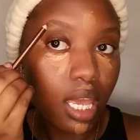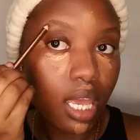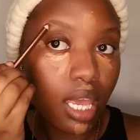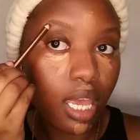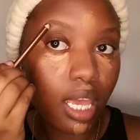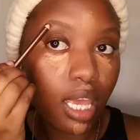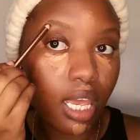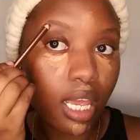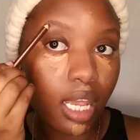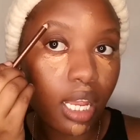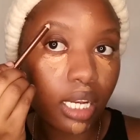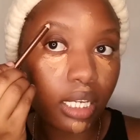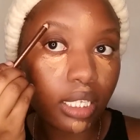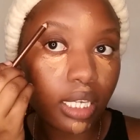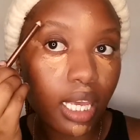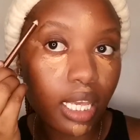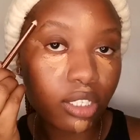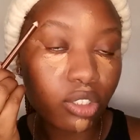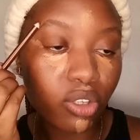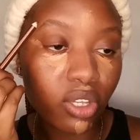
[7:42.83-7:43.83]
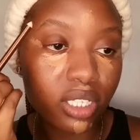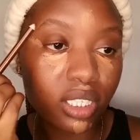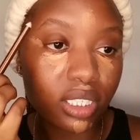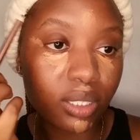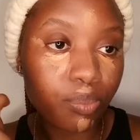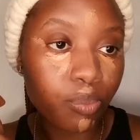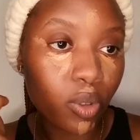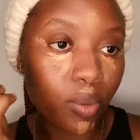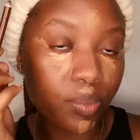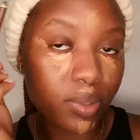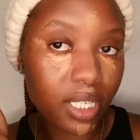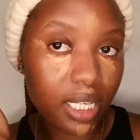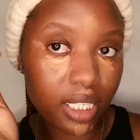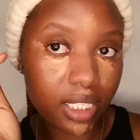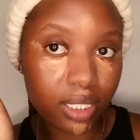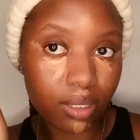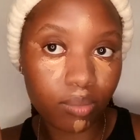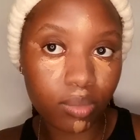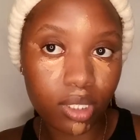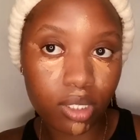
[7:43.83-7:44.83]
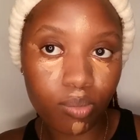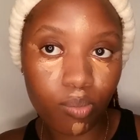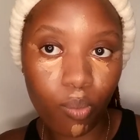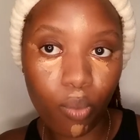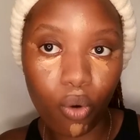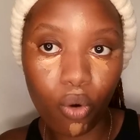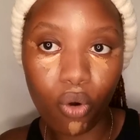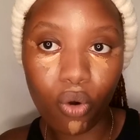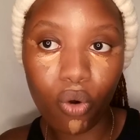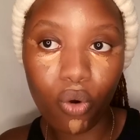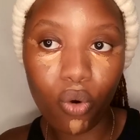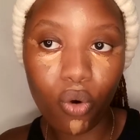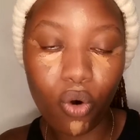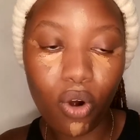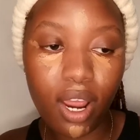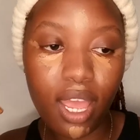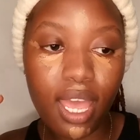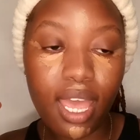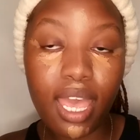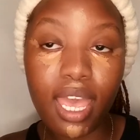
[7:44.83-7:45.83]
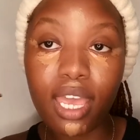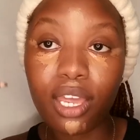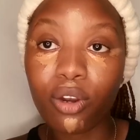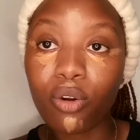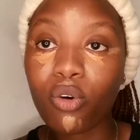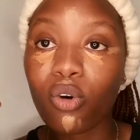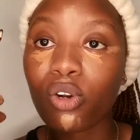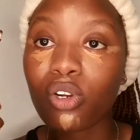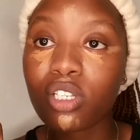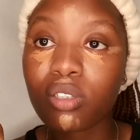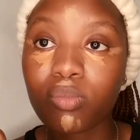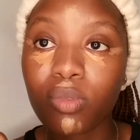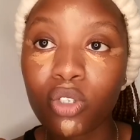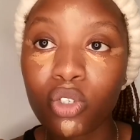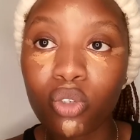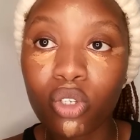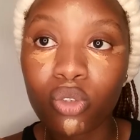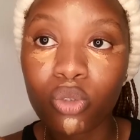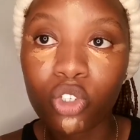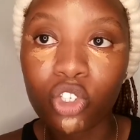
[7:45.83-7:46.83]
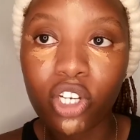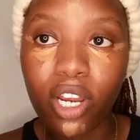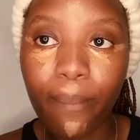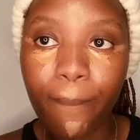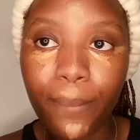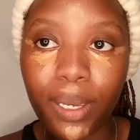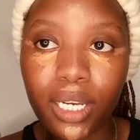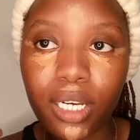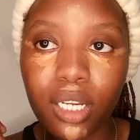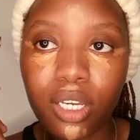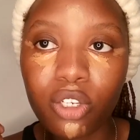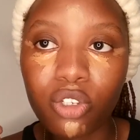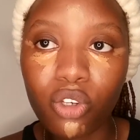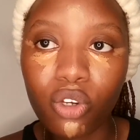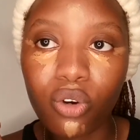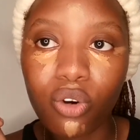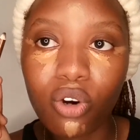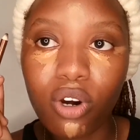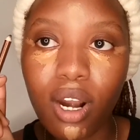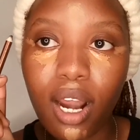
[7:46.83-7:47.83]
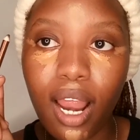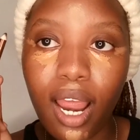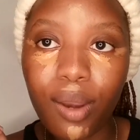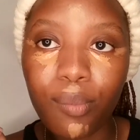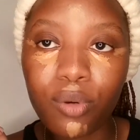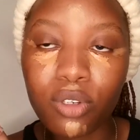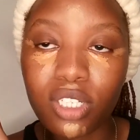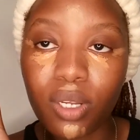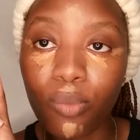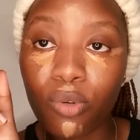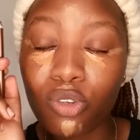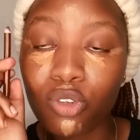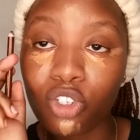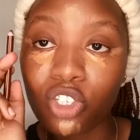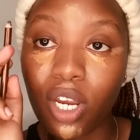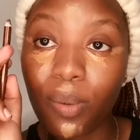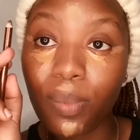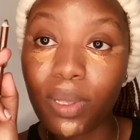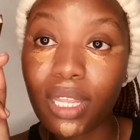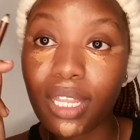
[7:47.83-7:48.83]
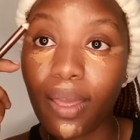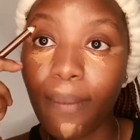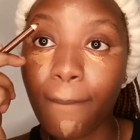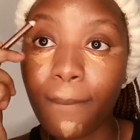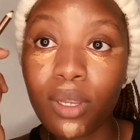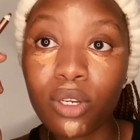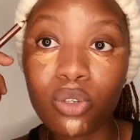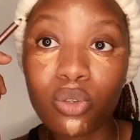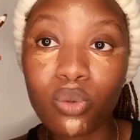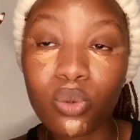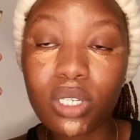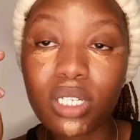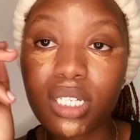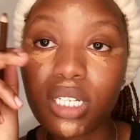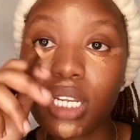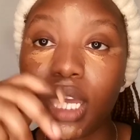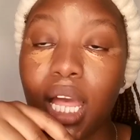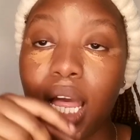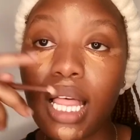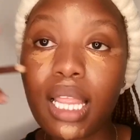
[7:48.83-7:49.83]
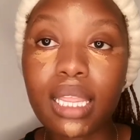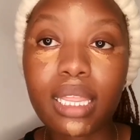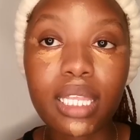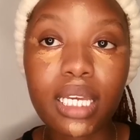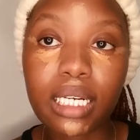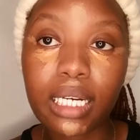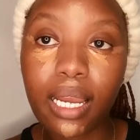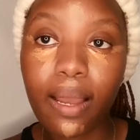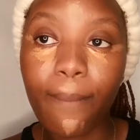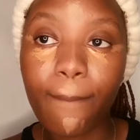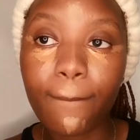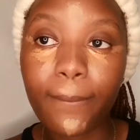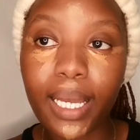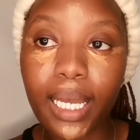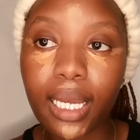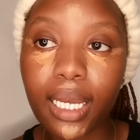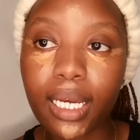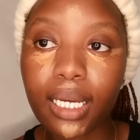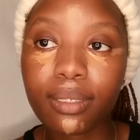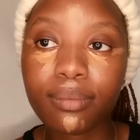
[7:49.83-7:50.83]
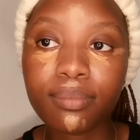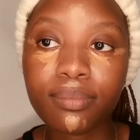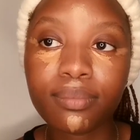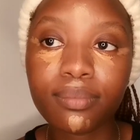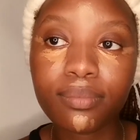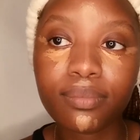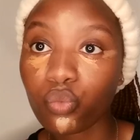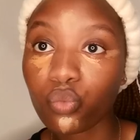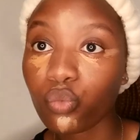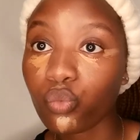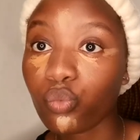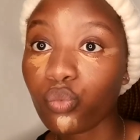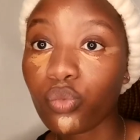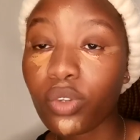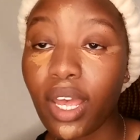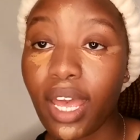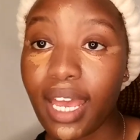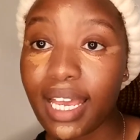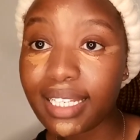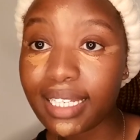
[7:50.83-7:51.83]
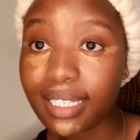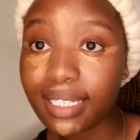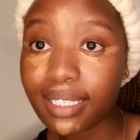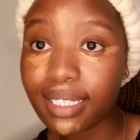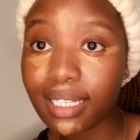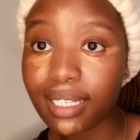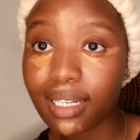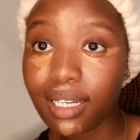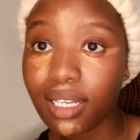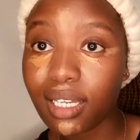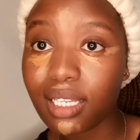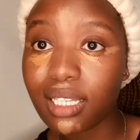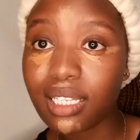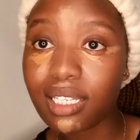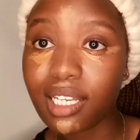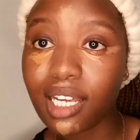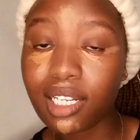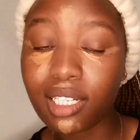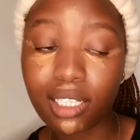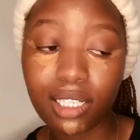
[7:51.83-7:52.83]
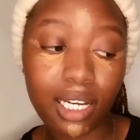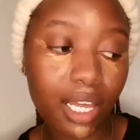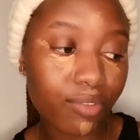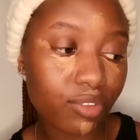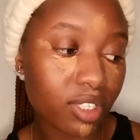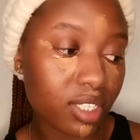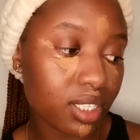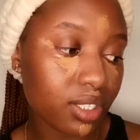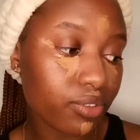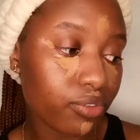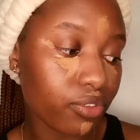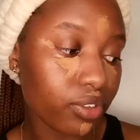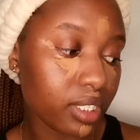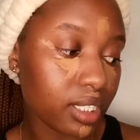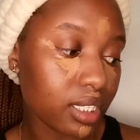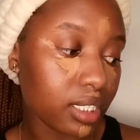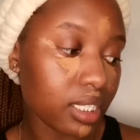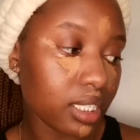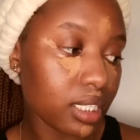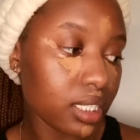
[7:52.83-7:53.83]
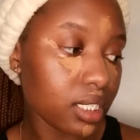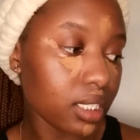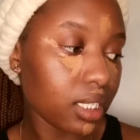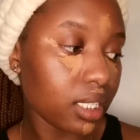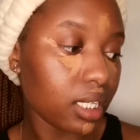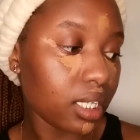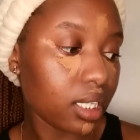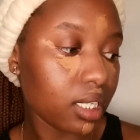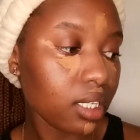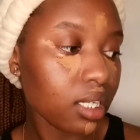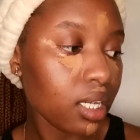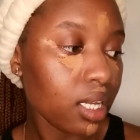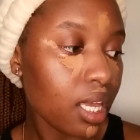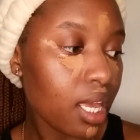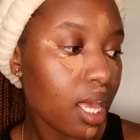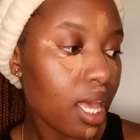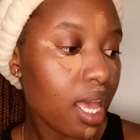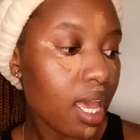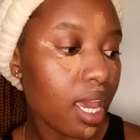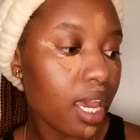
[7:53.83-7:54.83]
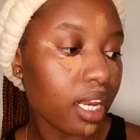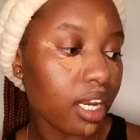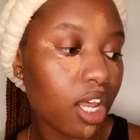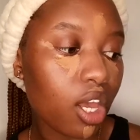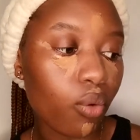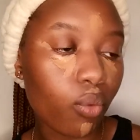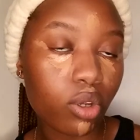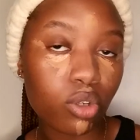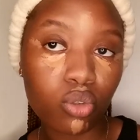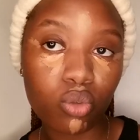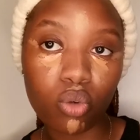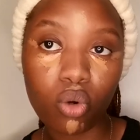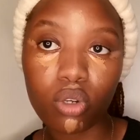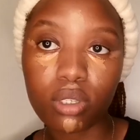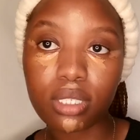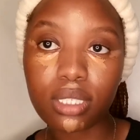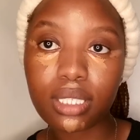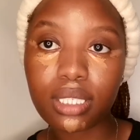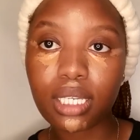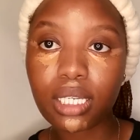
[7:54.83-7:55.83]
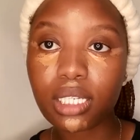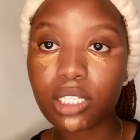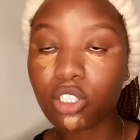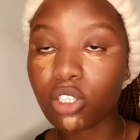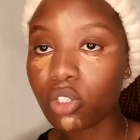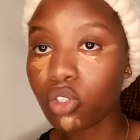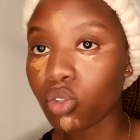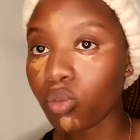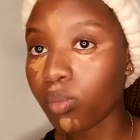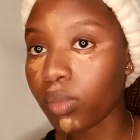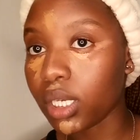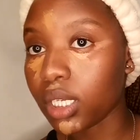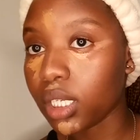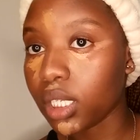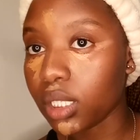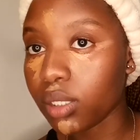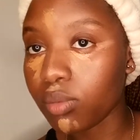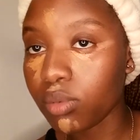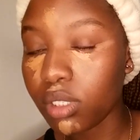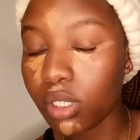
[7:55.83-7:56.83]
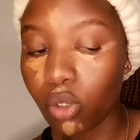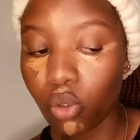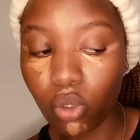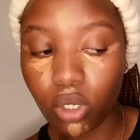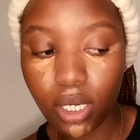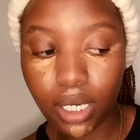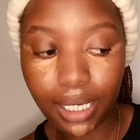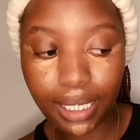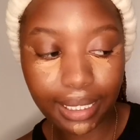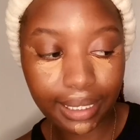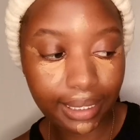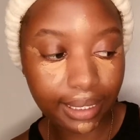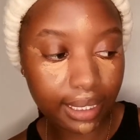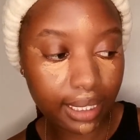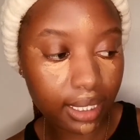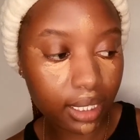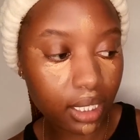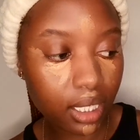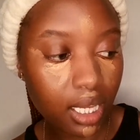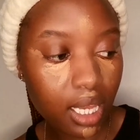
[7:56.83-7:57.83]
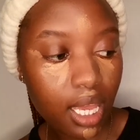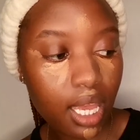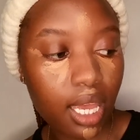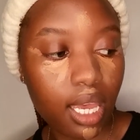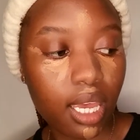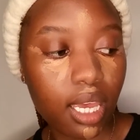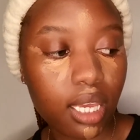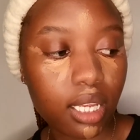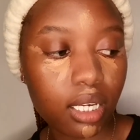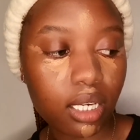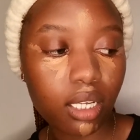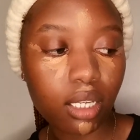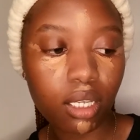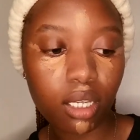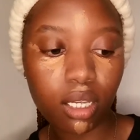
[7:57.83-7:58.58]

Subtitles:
and yeah, so that it pops a little bit more. And always make sure to sharpen your eyebrows. I'm going to sharpen them, do it, then come back. As I said, subtle. I've just filled it in, and now I want to conceal just to make it look cleaner and